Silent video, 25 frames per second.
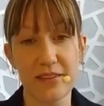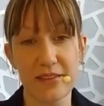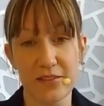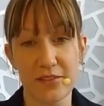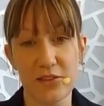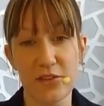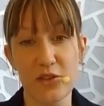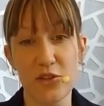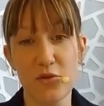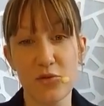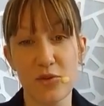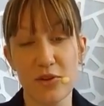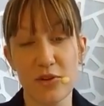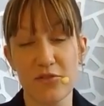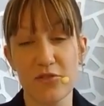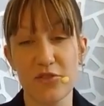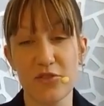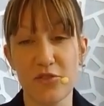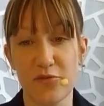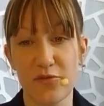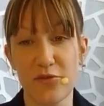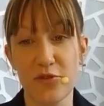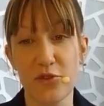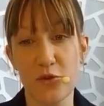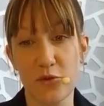you
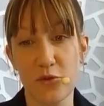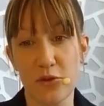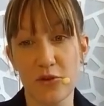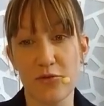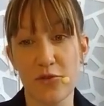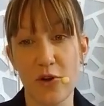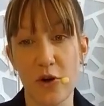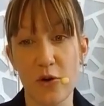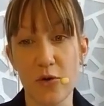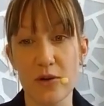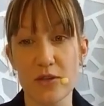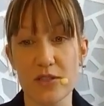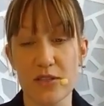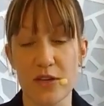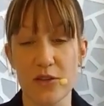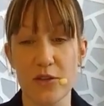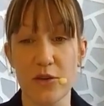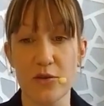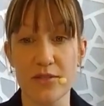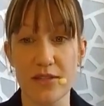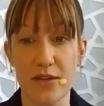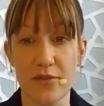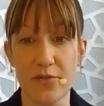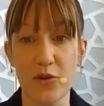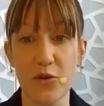could focus on
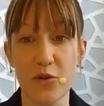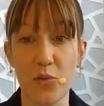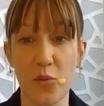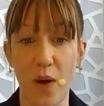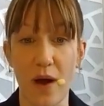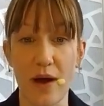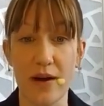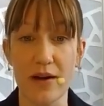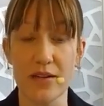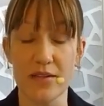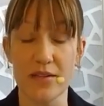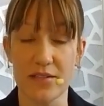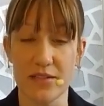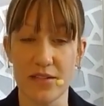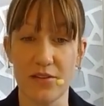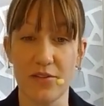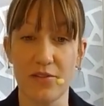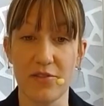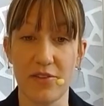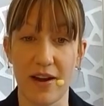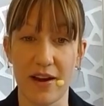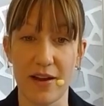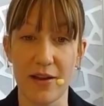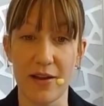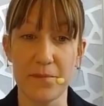those if you wanted to,
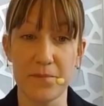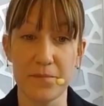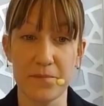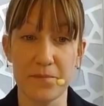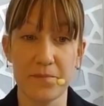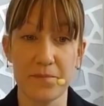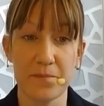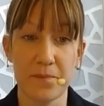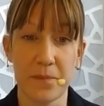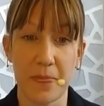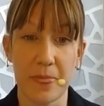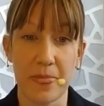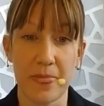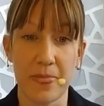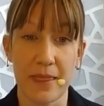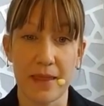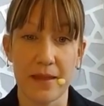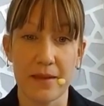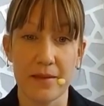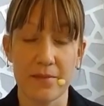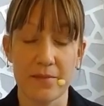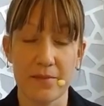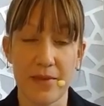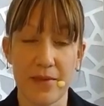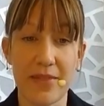right?
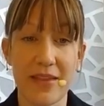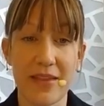And